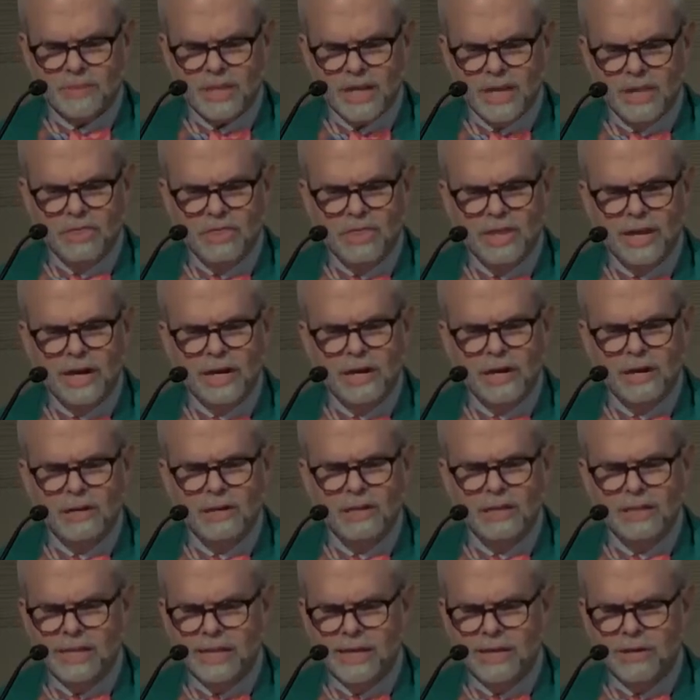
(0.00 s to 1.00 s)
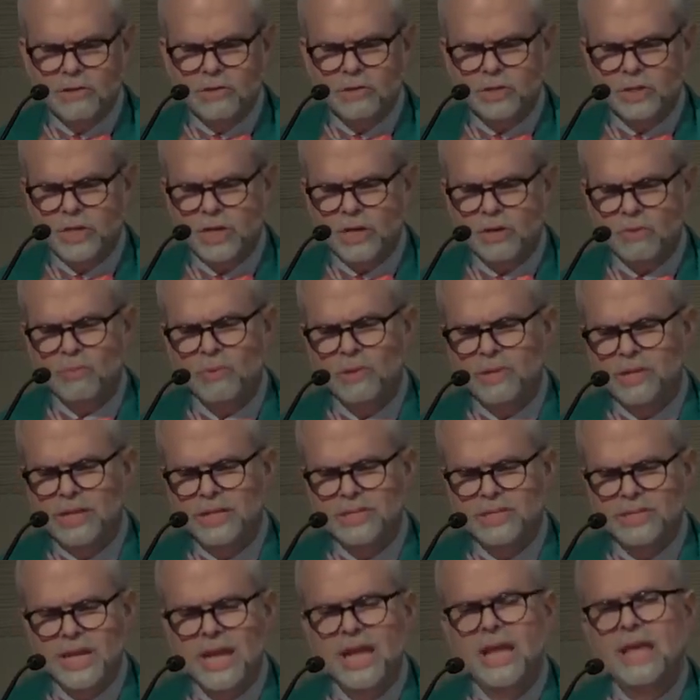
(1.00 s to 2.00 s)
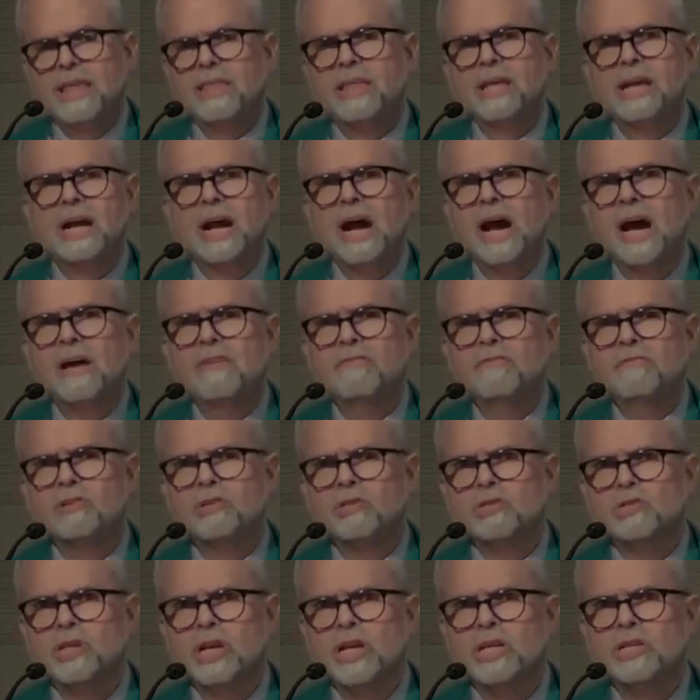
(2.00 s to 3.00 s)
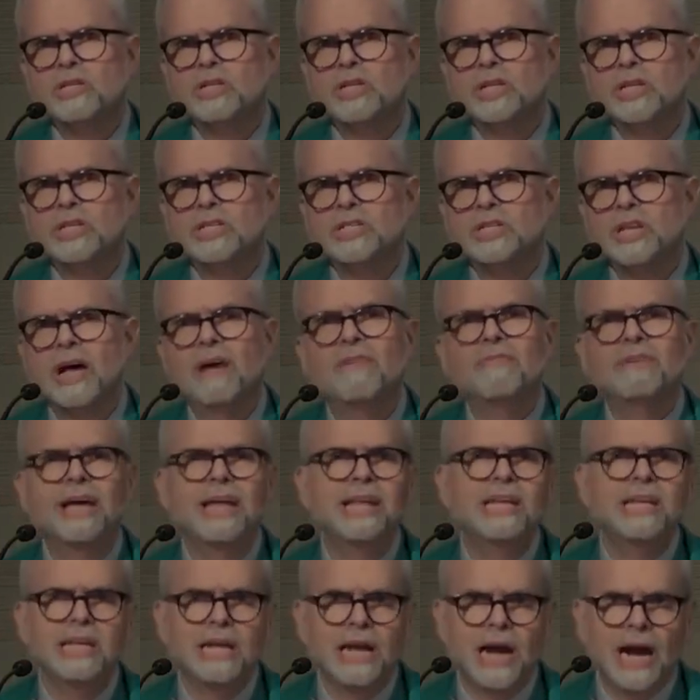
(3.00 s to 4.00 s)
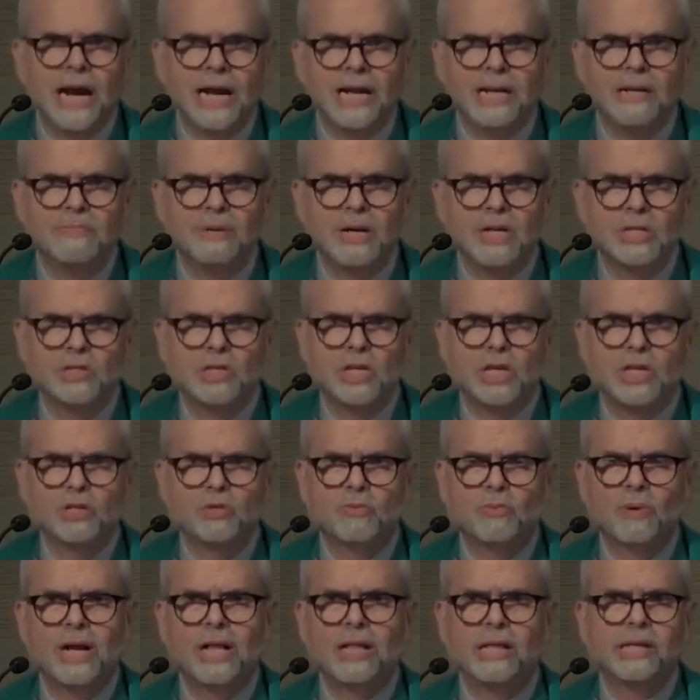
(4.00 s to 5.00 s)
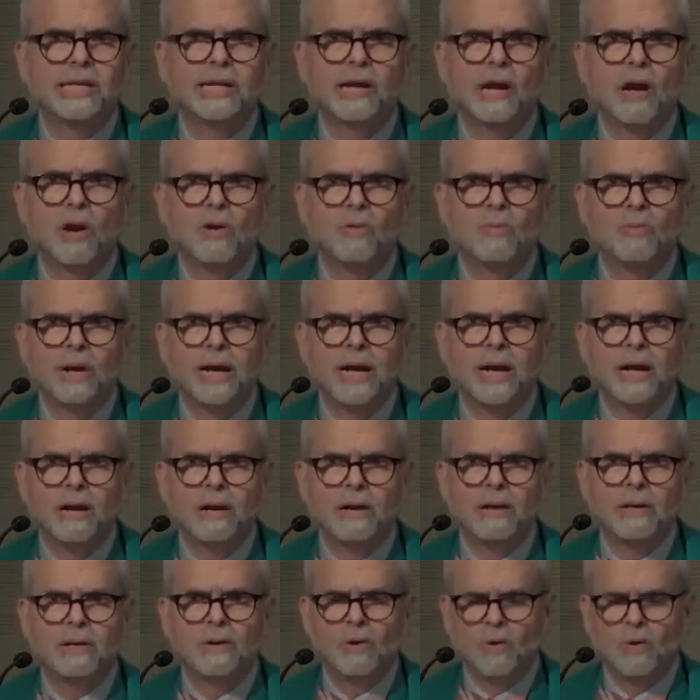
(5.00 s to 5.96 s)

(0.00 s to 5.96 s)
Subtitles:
There, leaders shared with us that conversations of any kind about sexuality are rare